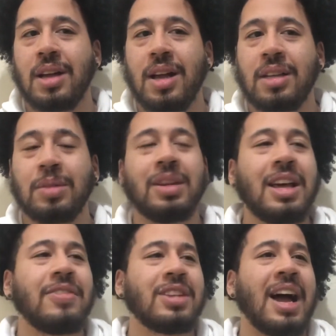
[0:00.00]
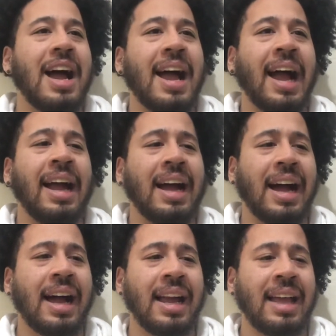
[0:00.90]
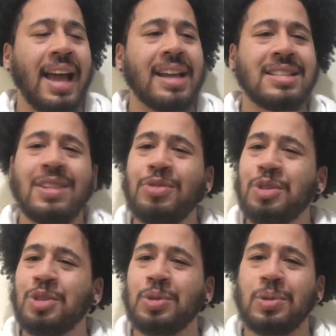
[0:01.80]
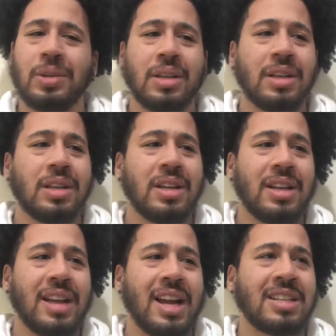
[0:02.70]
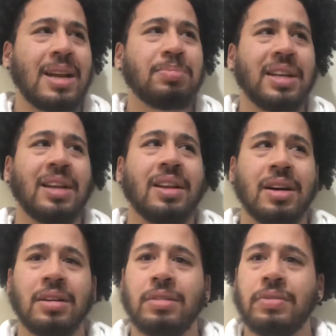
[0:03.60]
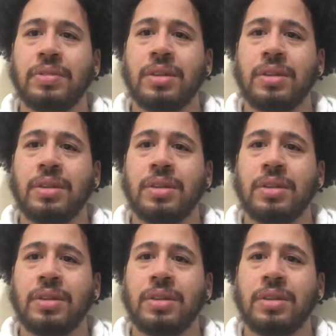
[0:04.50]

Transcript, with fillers: Sometimes I, I, I had difficult accepting love,